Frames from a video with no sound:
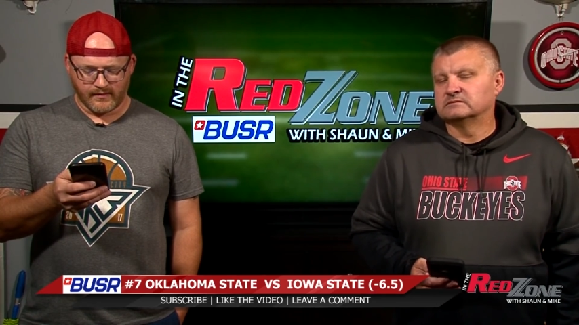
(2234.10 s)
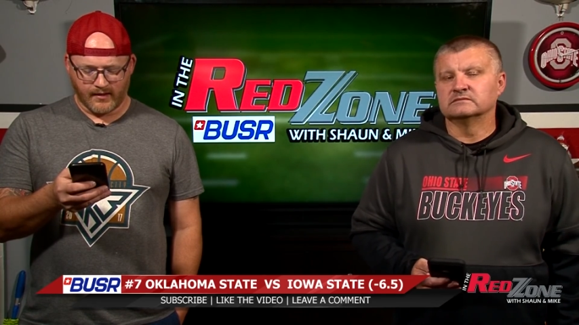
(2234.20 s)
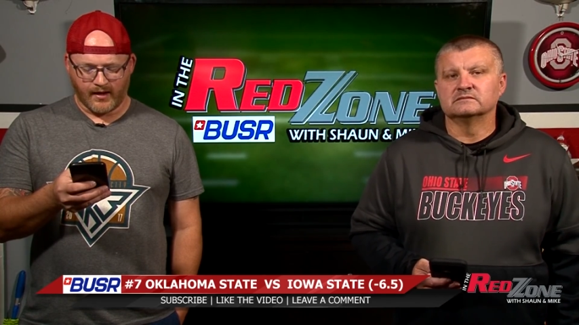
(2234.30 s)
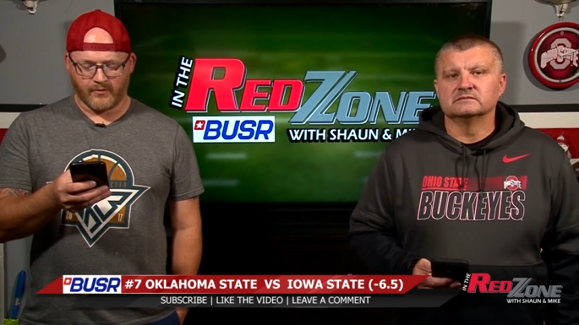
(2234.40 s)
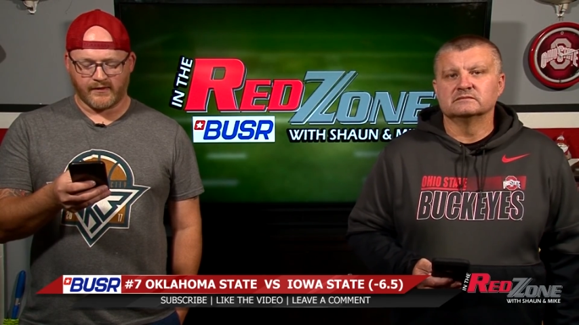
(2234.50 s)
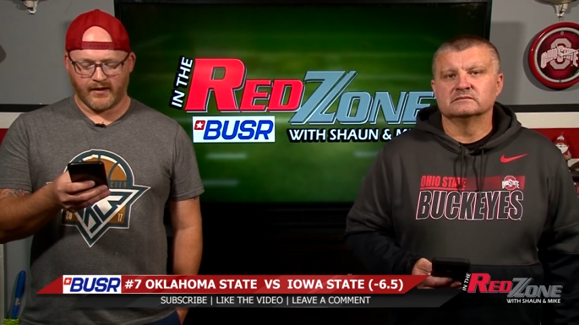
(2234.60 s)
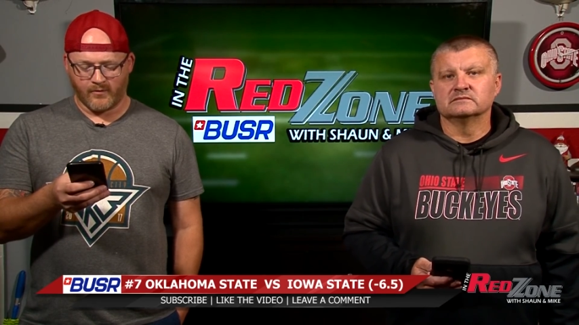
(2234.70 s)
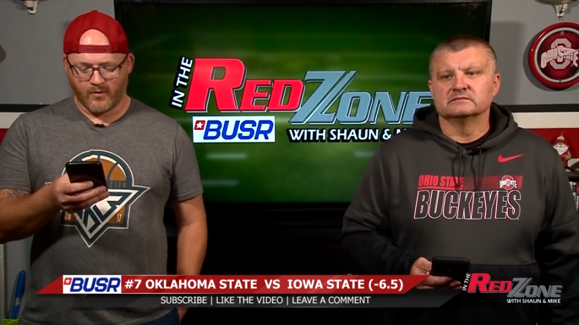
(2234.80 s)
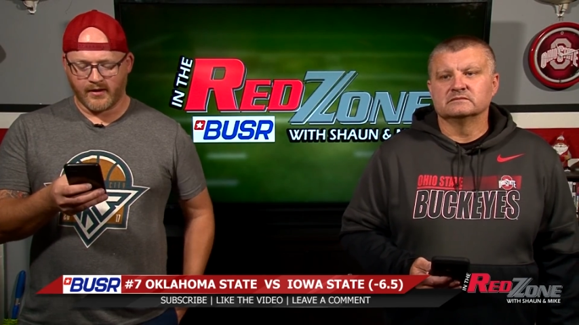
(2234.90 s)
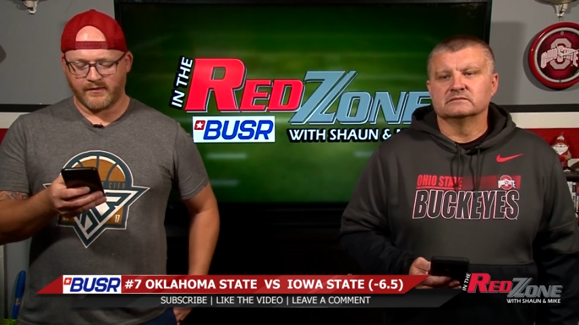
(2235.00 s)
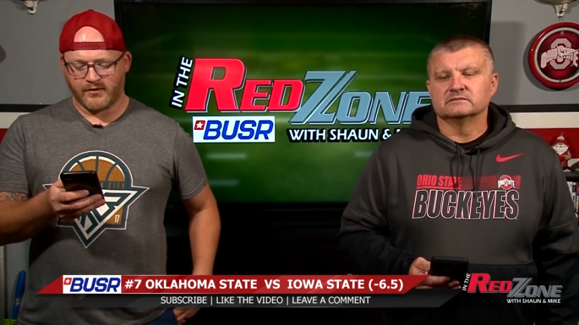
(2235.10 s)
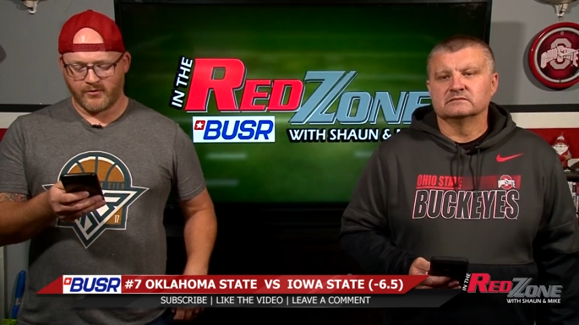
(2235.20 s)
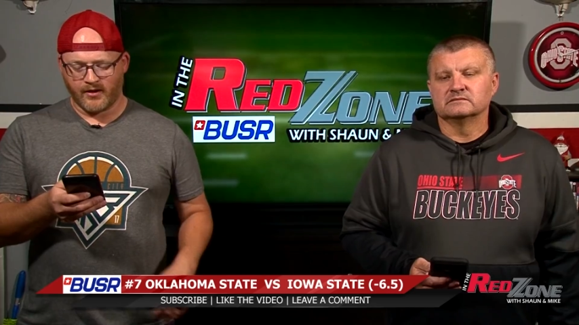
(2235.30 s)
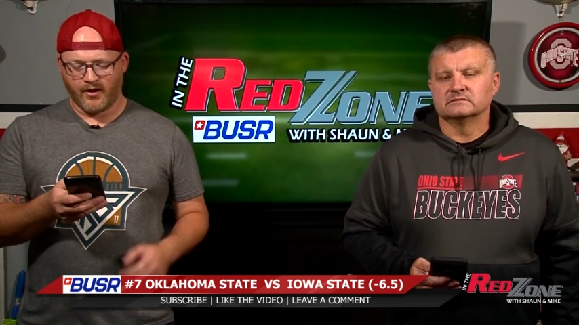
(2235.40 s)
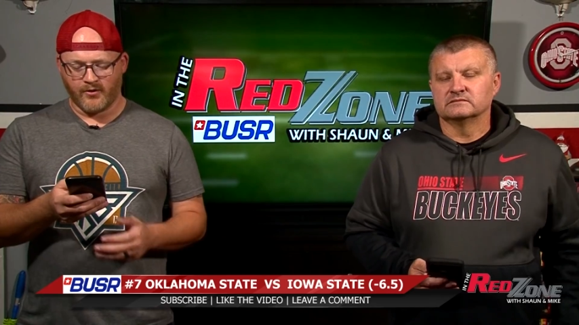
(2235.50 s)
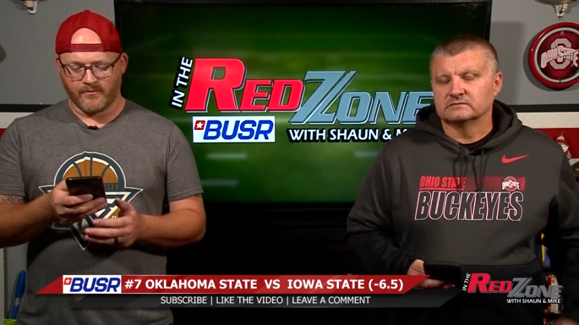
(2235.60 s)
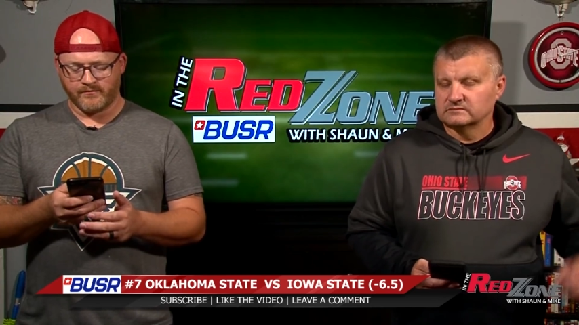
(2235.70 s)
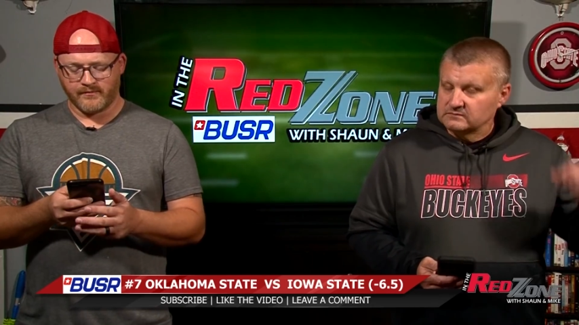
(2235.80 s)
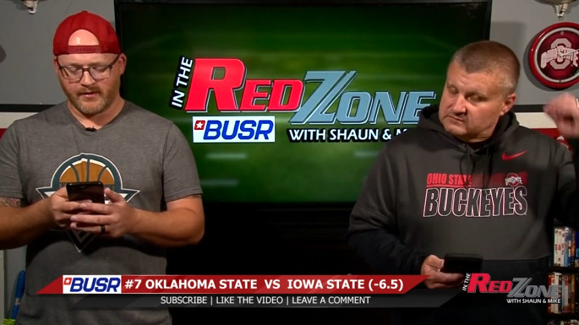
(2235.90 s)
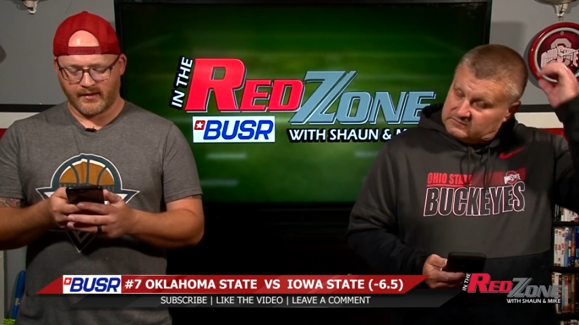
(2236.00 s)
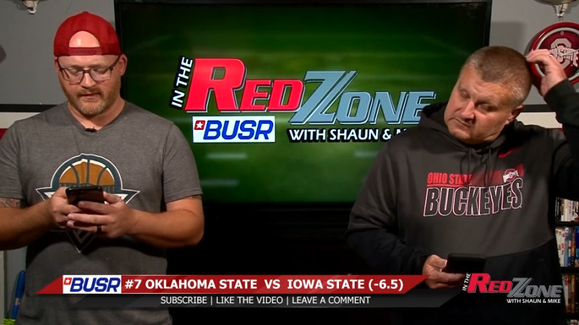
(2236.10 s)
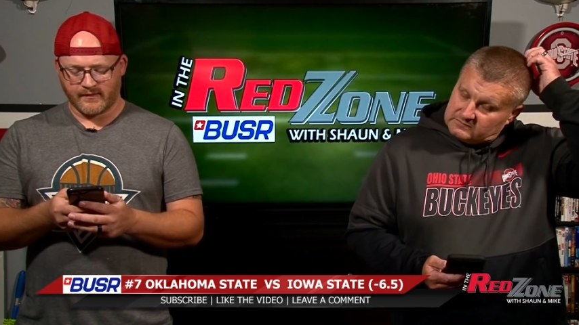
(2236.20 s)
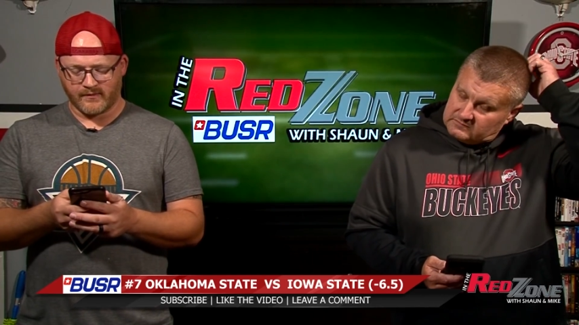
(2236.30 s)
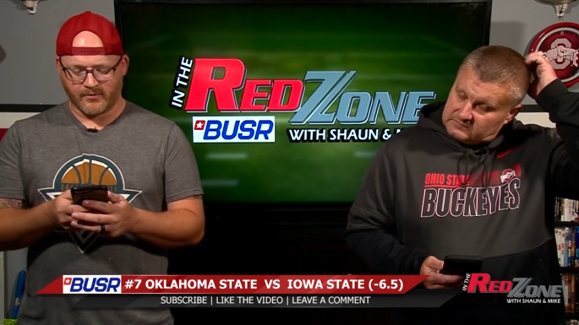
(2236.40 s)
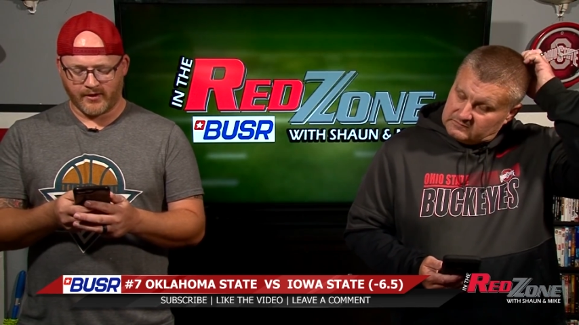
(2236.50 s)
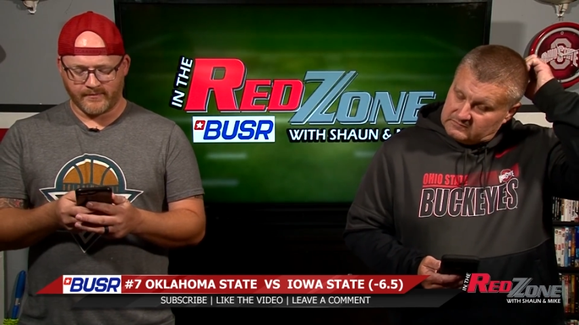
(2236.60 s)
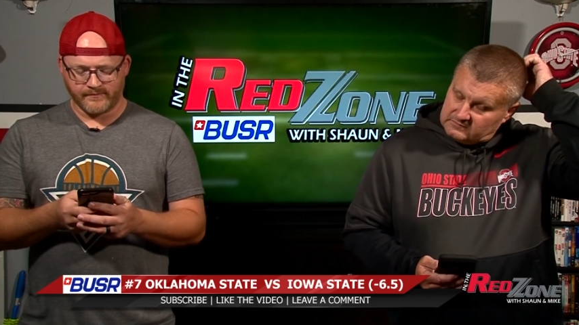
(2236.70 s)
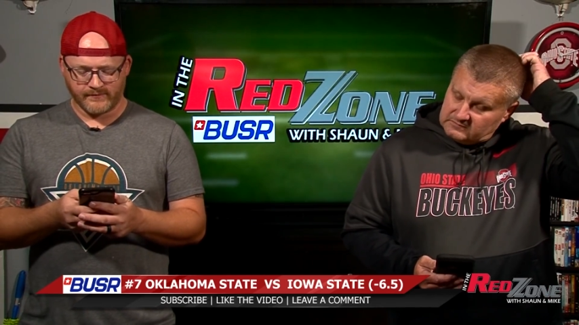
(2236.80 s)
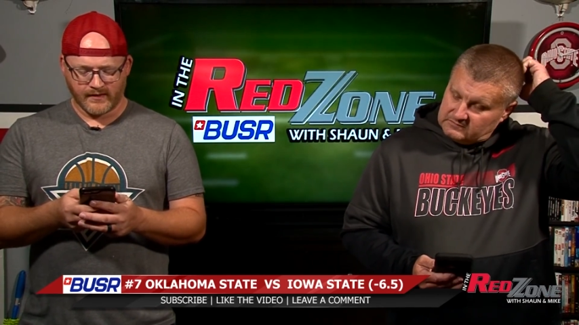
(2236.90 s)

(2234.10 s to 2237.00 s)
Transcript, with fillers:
Speaker 1: Iowa State one and two at home against the spread.